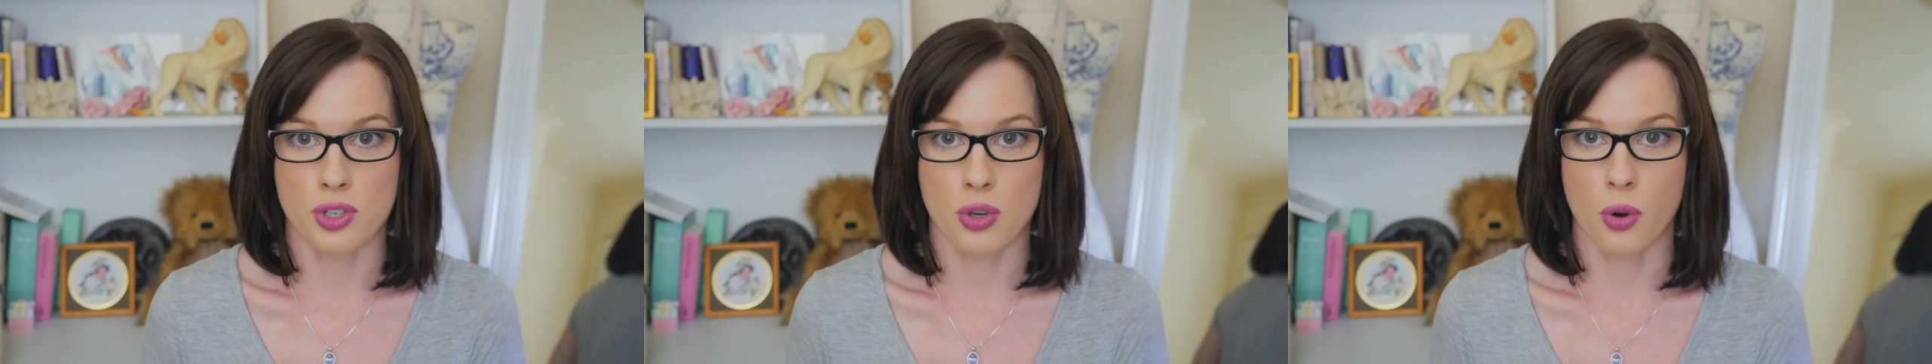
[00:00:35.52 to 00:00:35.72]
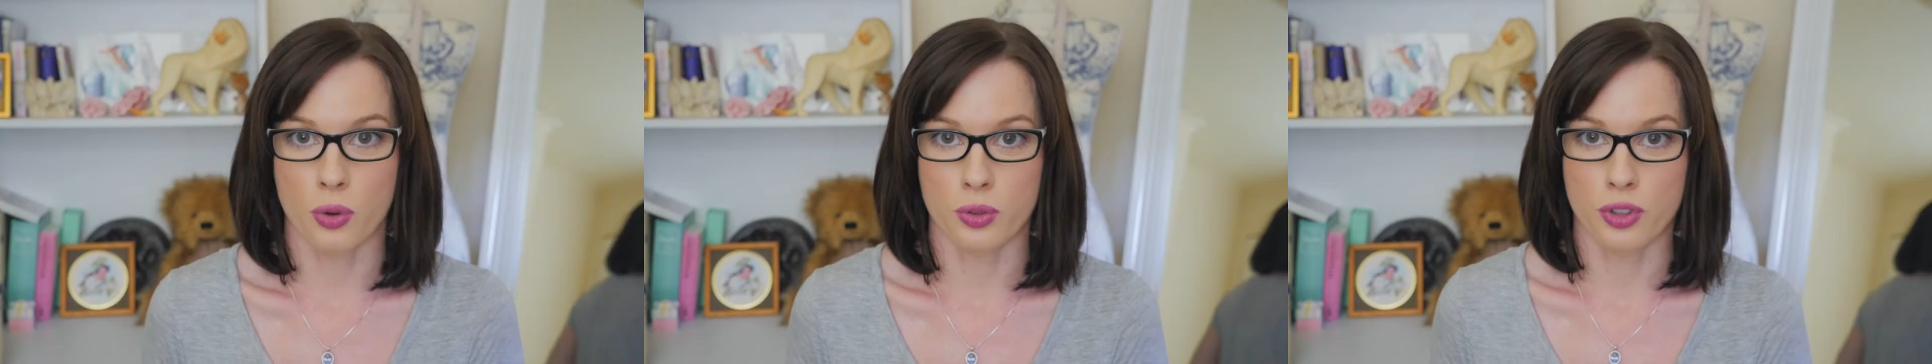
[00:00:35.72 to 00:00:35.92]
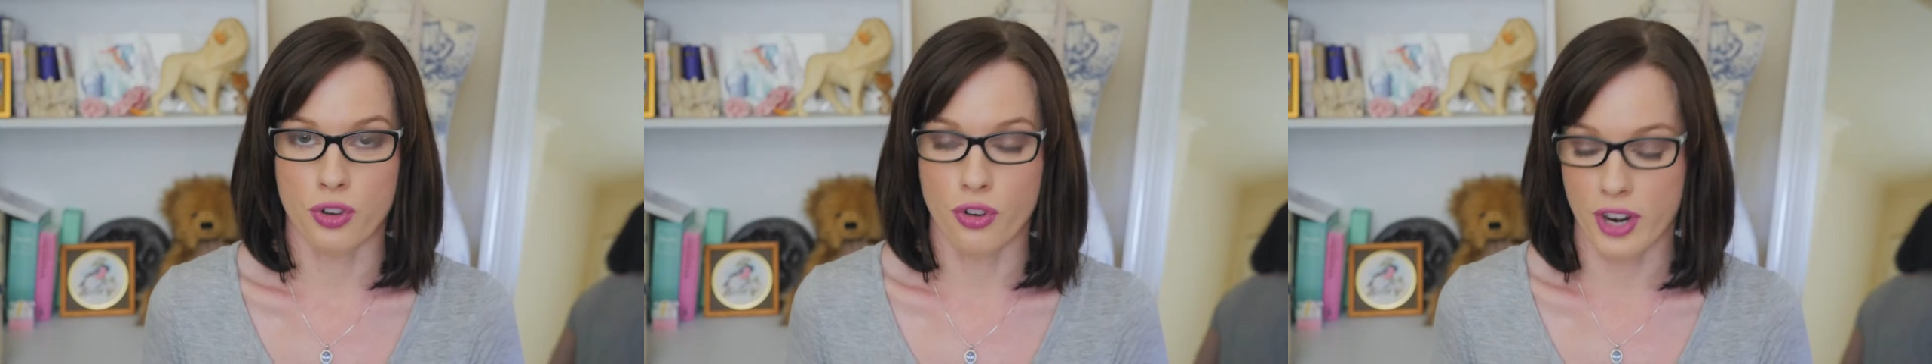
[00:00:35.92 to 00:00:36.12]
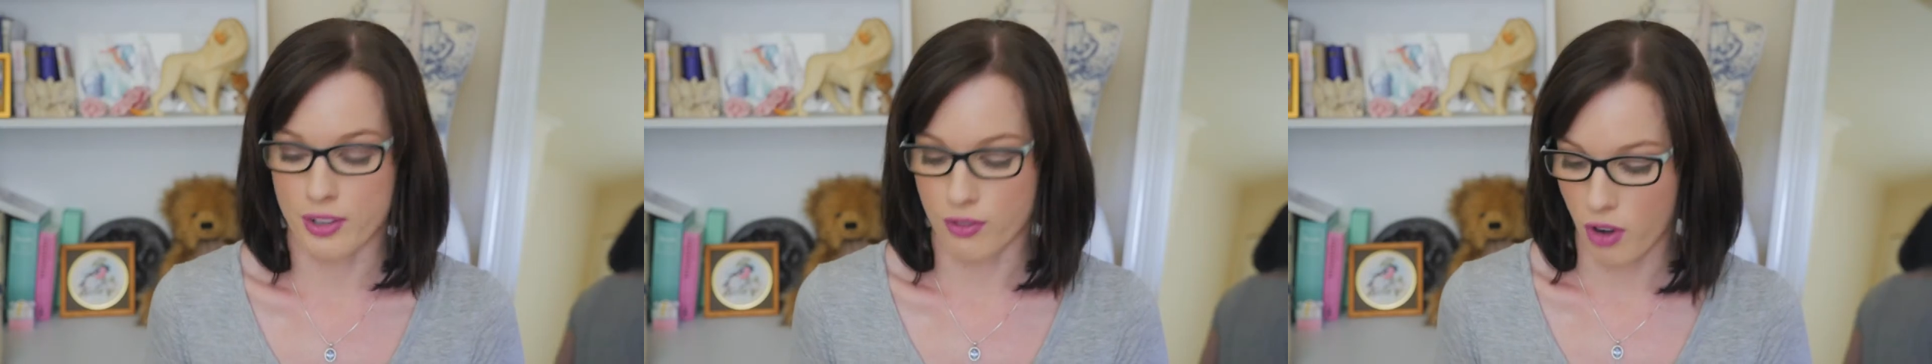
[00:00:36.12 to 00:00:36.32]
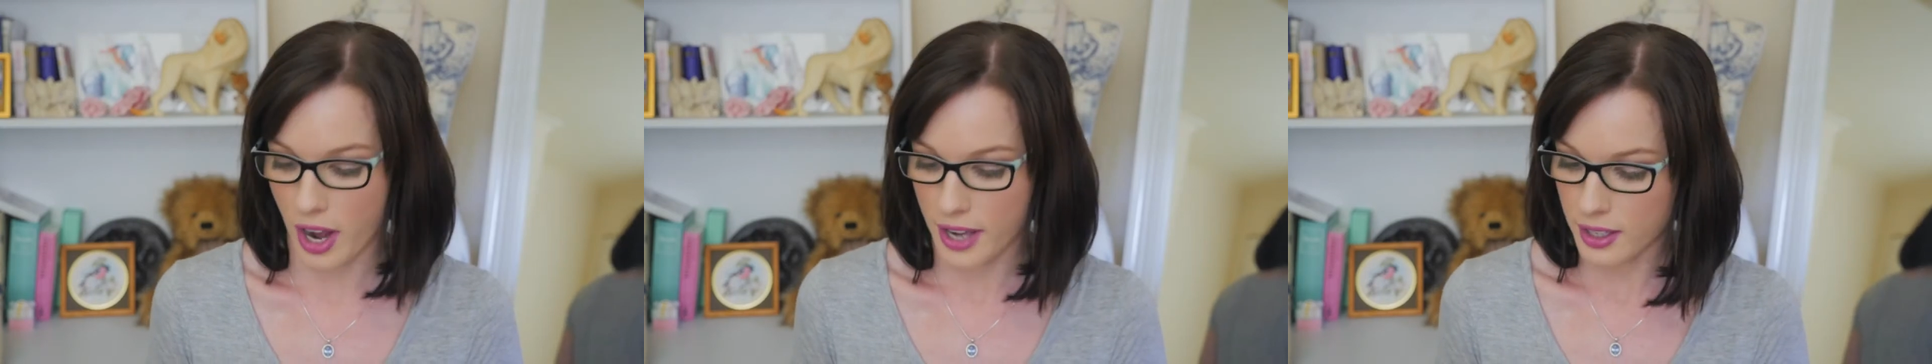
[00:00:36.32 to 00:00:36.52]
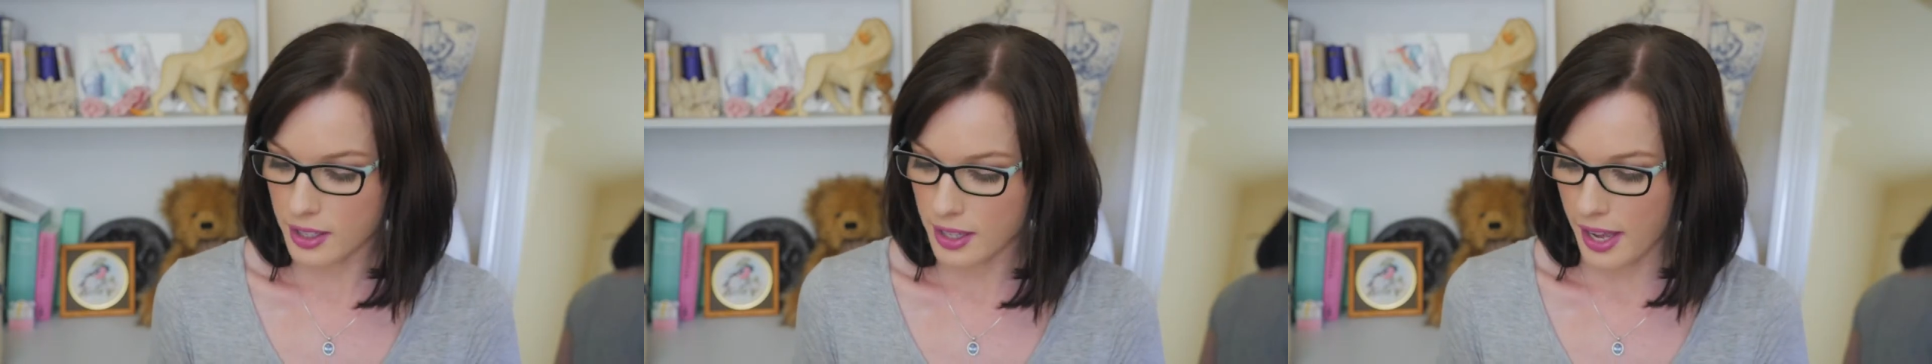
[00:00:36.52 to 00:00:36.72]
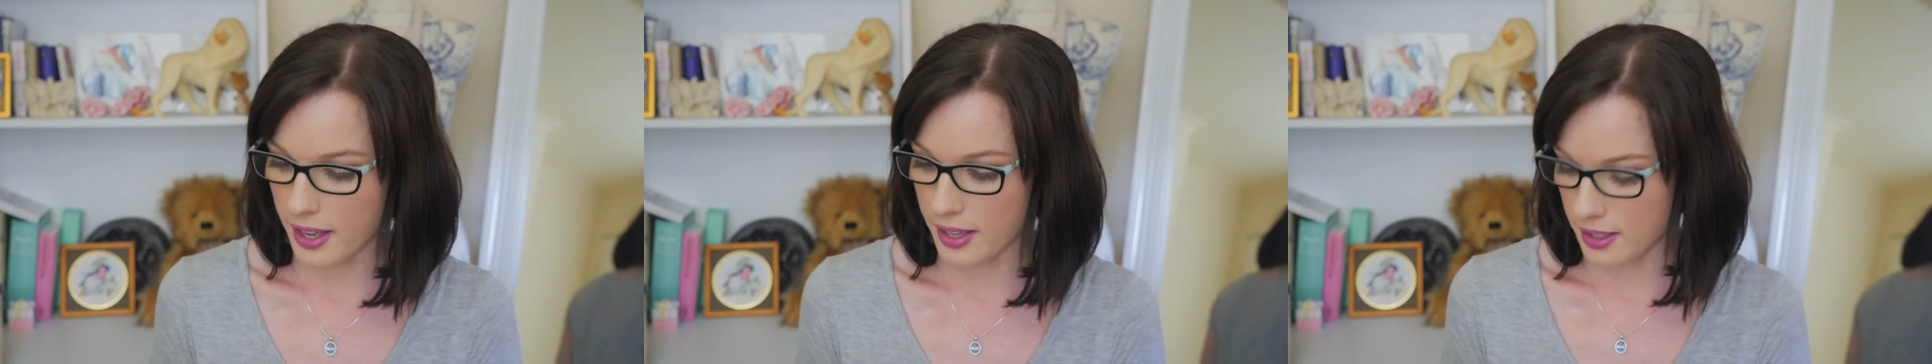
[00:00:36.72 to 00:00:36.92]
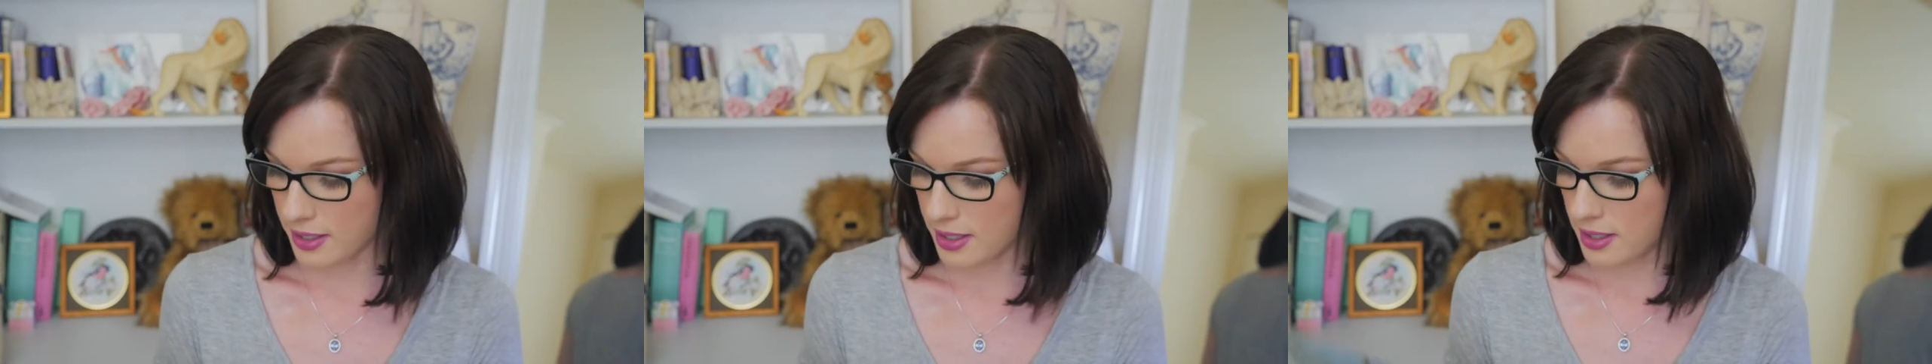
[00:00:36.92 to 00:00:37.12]
called The Green Rider,
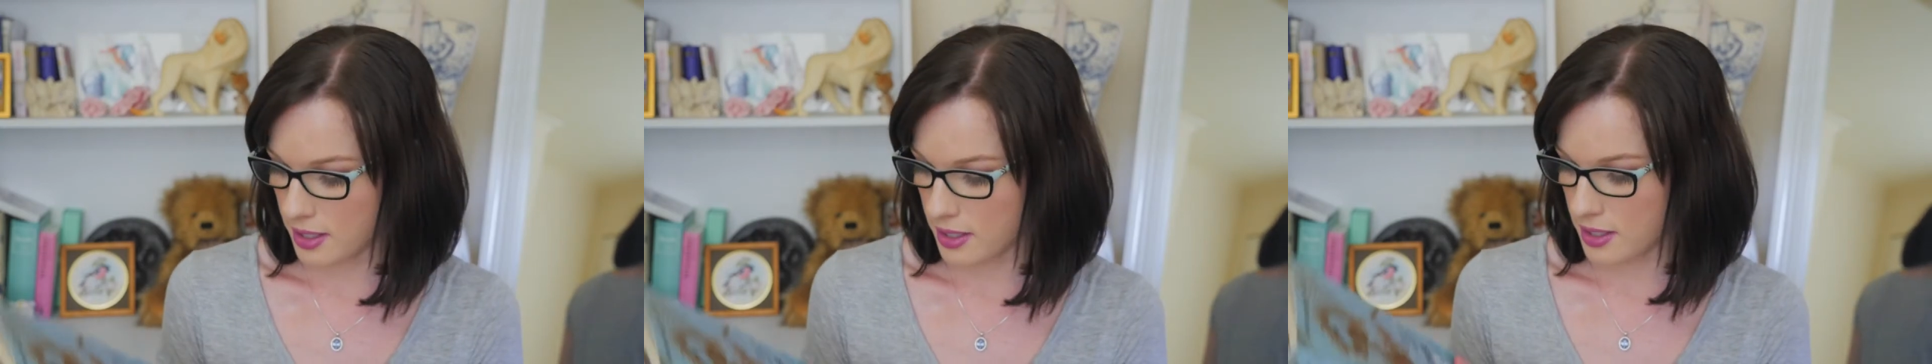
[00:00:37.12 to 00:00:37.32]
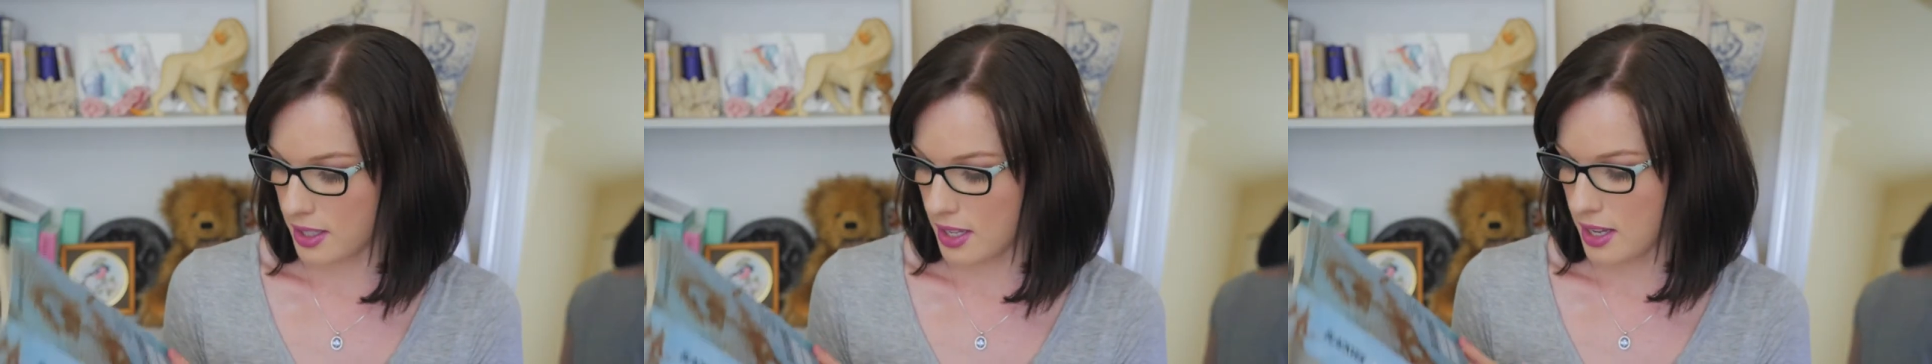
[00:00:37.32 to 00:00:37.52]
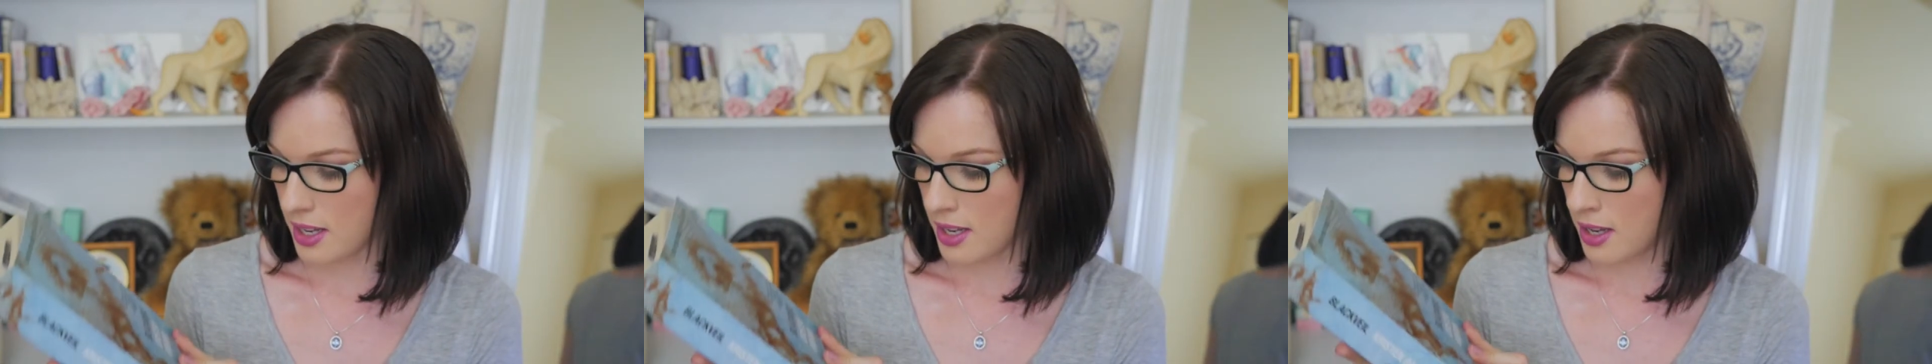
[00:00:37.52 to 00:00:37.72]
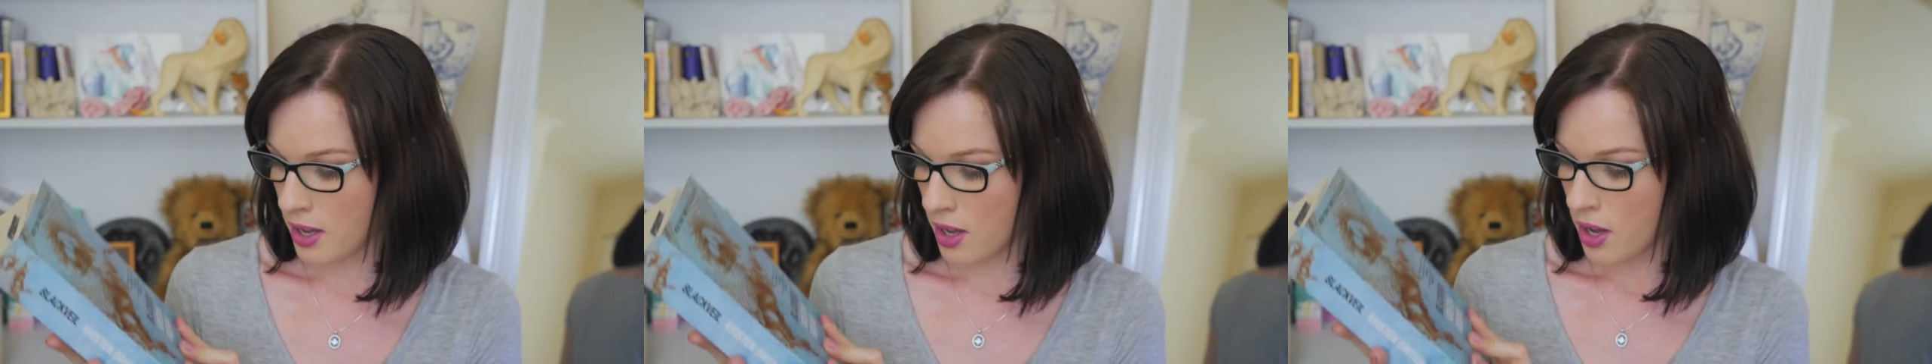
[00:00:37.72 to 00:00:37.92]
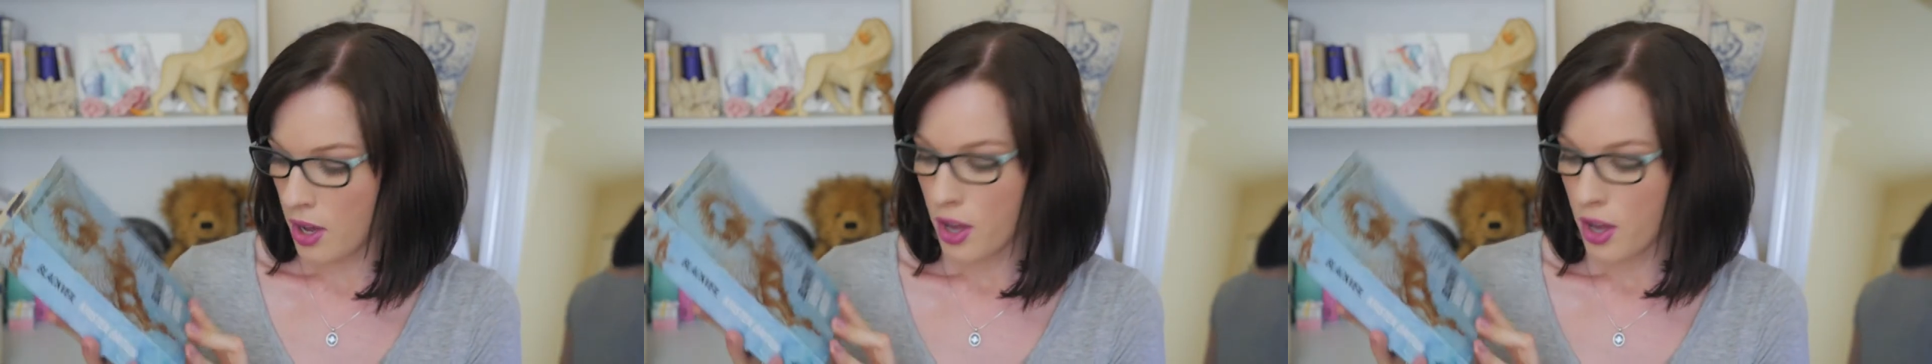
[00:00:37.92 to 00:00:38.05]
and this is the